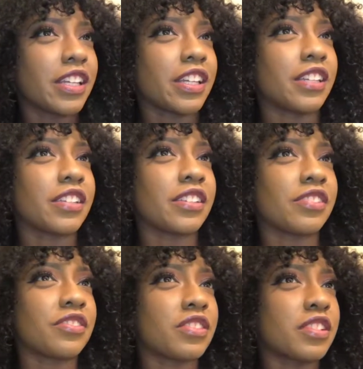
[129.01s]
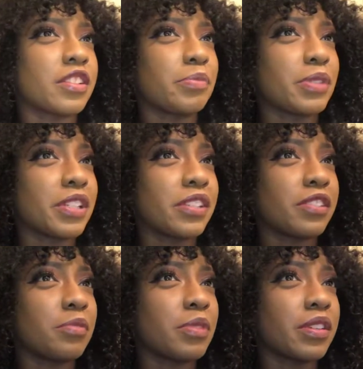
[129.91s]
and just clipping a
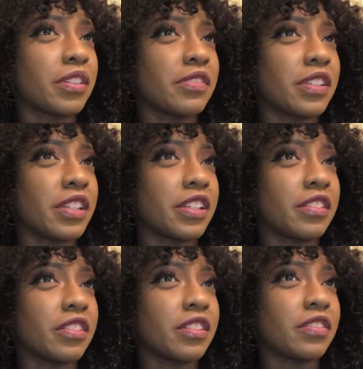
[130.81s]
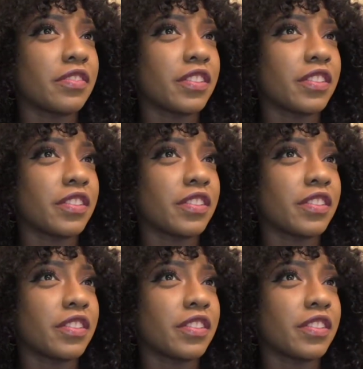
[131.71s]
little bit of the end off.